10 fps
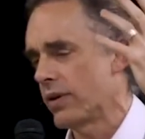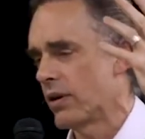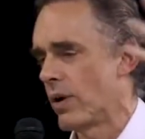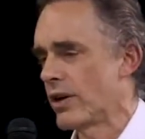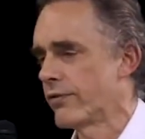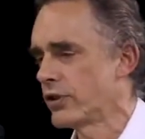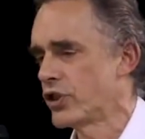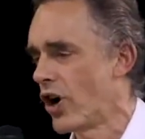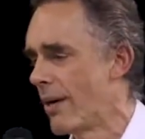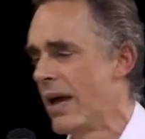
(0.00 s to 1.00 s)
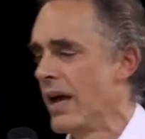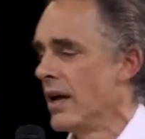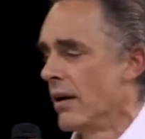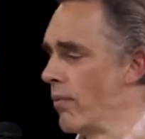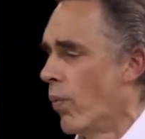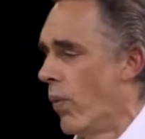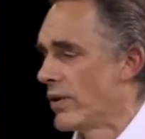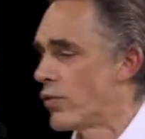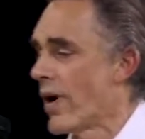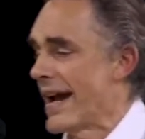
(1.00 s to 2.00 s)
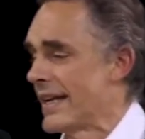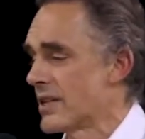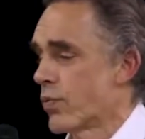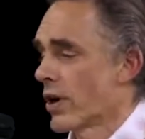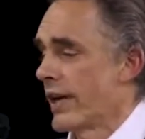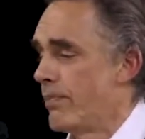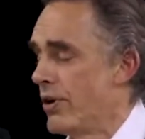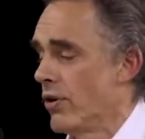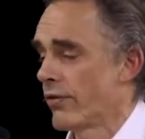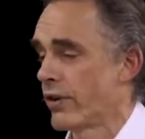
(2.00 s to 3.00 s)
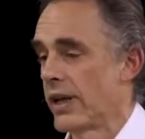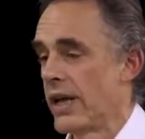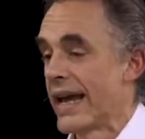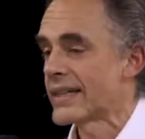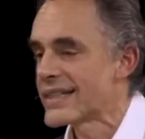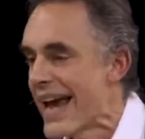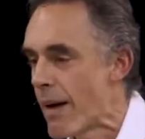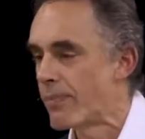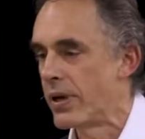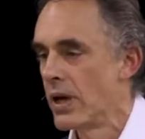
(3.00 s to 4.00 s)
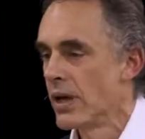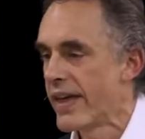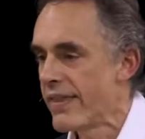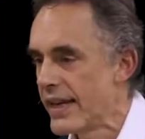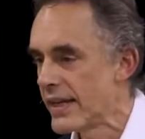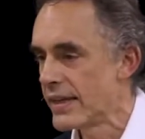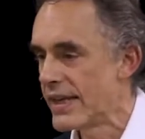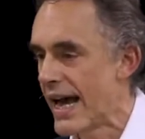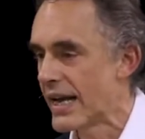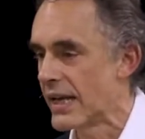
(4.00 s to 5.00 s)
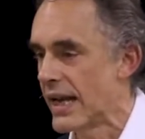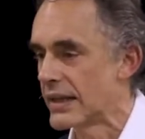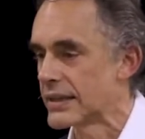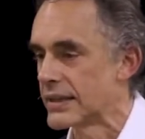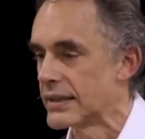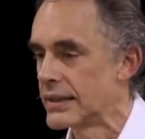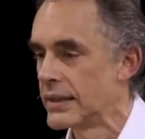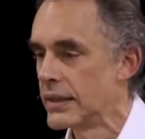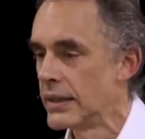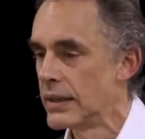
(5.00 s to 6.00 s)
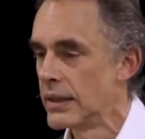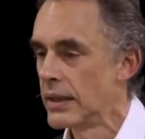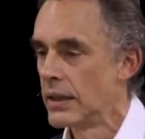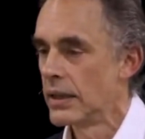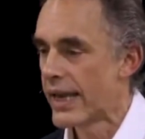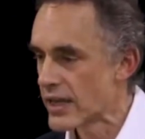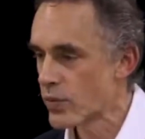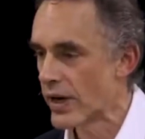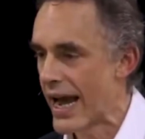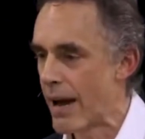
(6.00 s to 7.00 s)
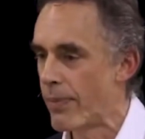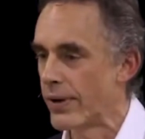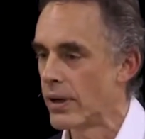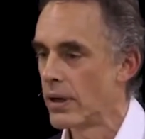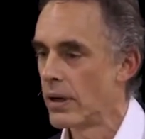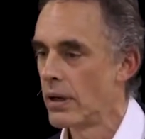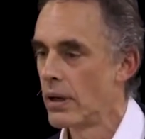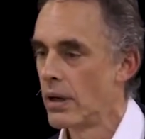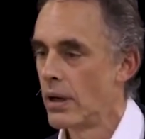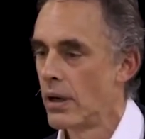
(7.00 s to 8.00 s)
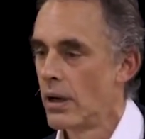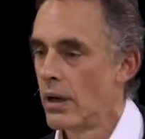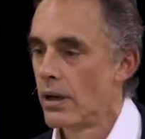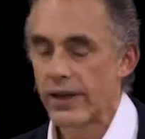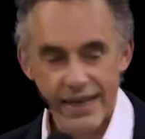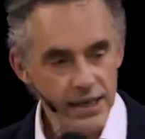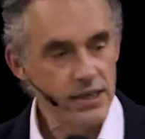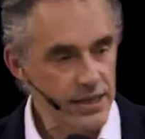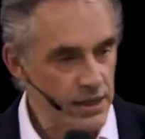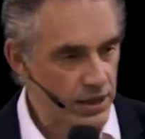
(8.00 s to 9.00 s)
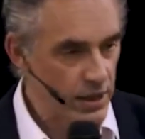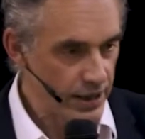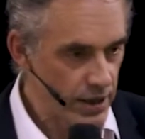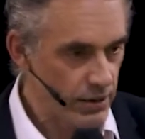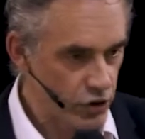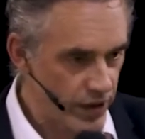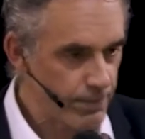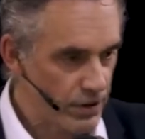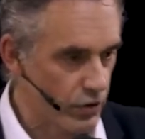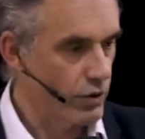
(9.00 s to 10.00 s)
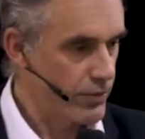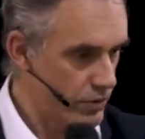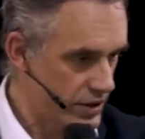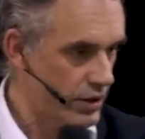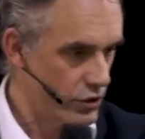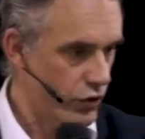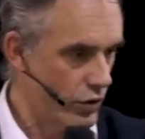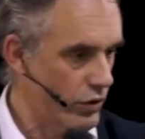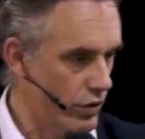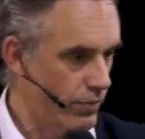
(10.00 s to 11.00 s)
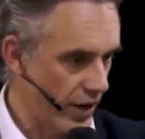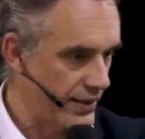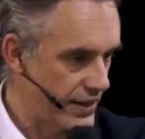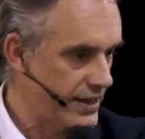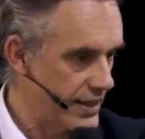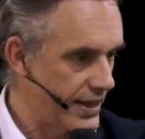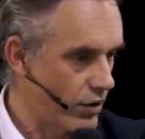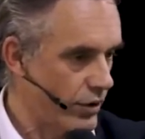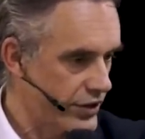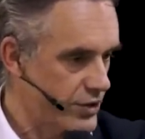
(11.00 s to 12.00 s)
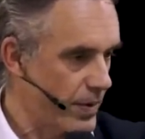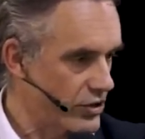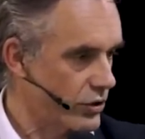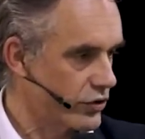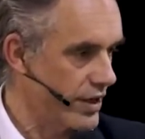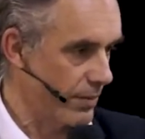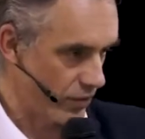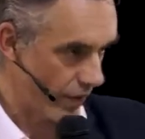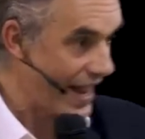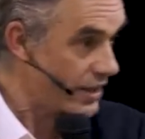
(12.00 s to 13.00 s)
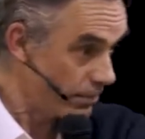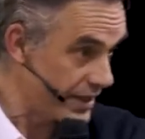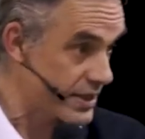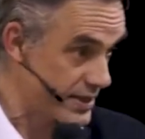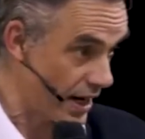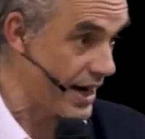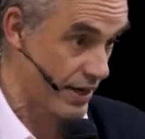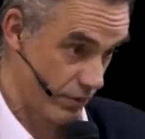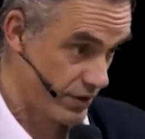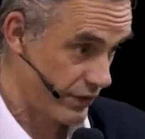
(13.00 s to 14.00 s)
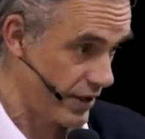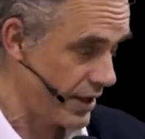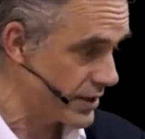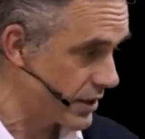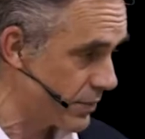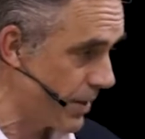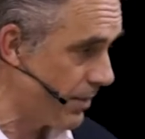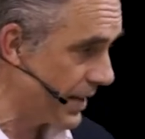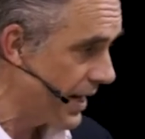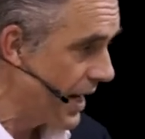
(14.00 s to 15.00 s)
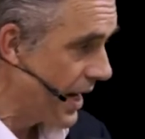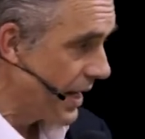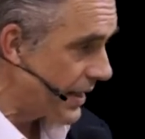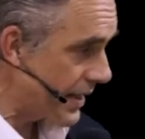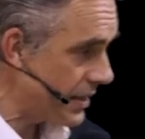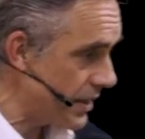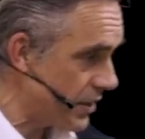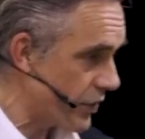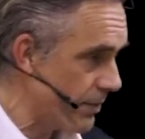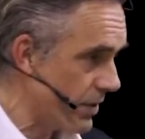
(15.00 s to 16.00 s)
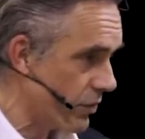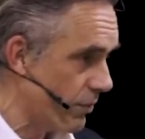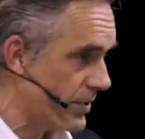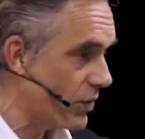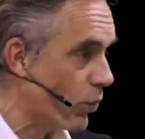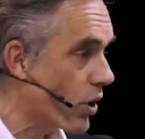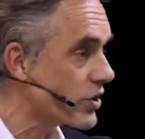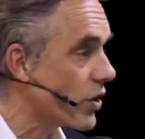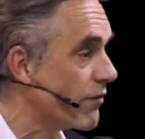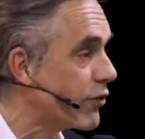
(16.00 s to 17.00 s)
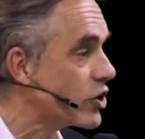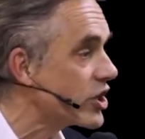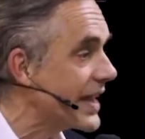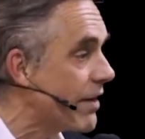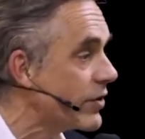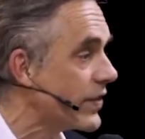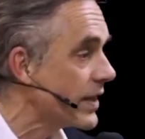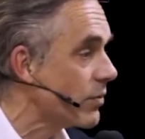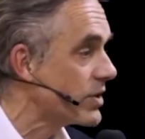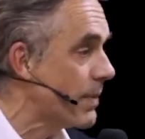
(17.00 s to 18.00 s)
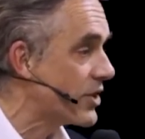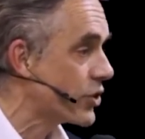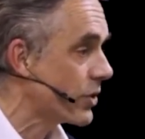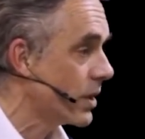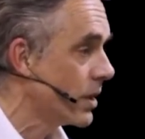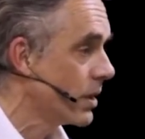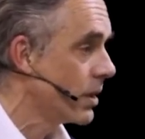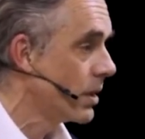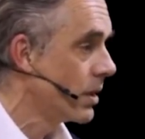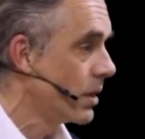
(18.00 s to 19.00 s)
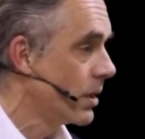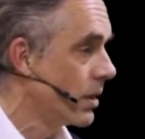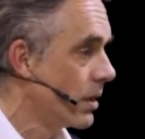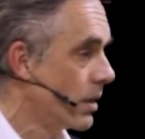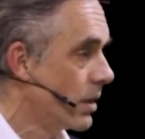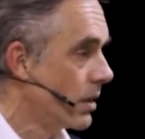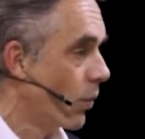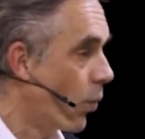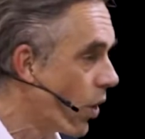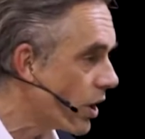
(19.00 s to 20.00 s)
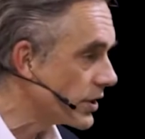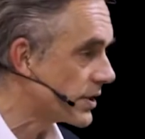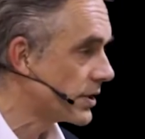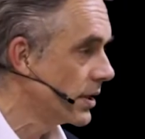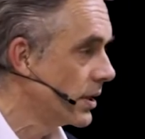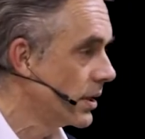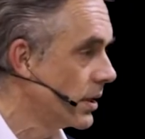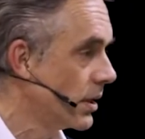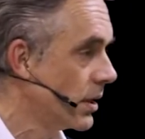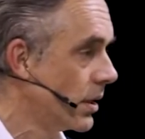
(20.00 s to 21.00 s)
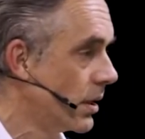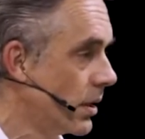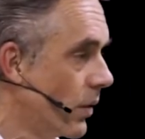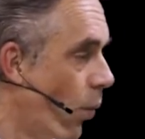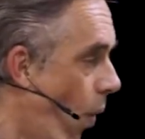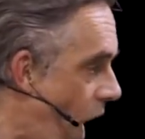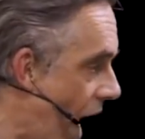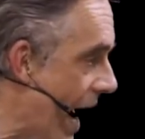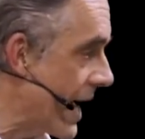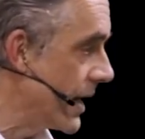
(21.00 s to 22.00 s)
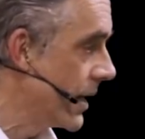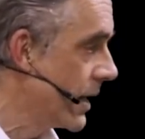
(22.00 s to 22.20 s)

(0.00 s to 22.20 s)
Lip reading: doing a wonderful job. Great, it's working beautifully. Except, then they did the data analysis. Guess what happened? The kids in the treatment group, there was a control group, right, that didn't get all this special treatment, randomly assigned. It was a very nice experiment. The kids in the treatment group did worse on virtually everything that was measured. Worse. Why?